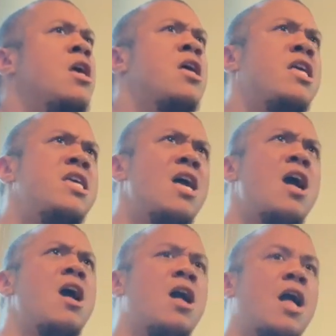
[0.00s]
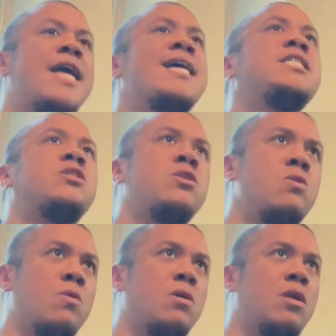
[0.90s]
Yeah, I guess
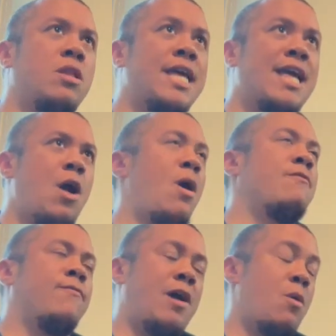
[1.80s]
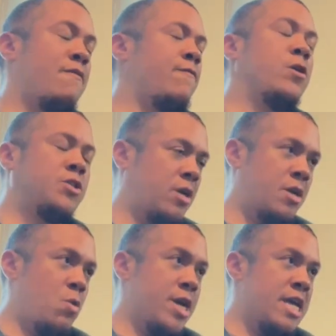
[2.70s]
so. Like how I first started
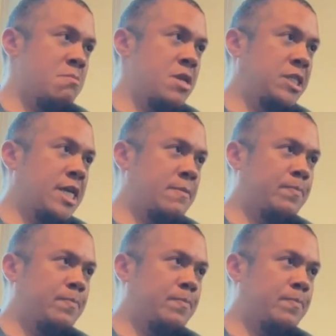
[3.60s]
working in music.